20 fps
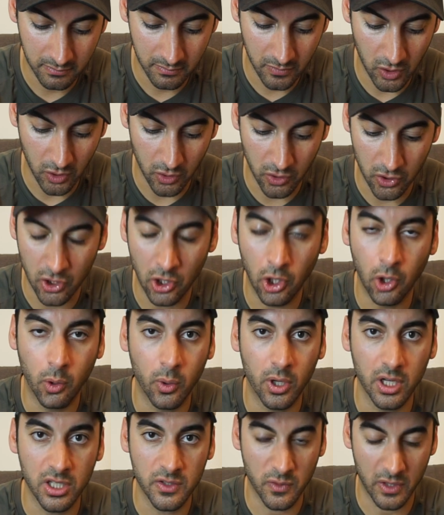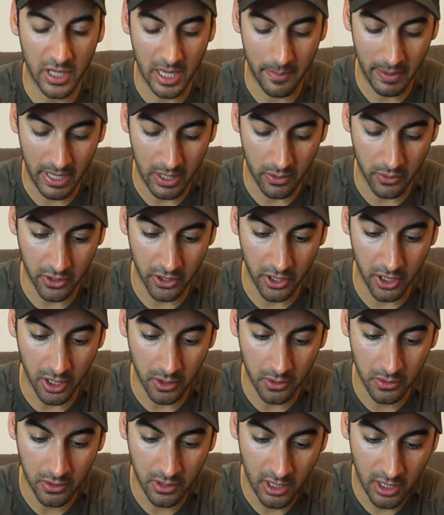So there's nowhere else for that power to
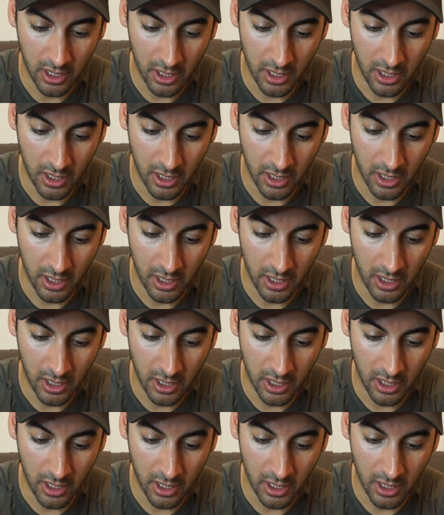go.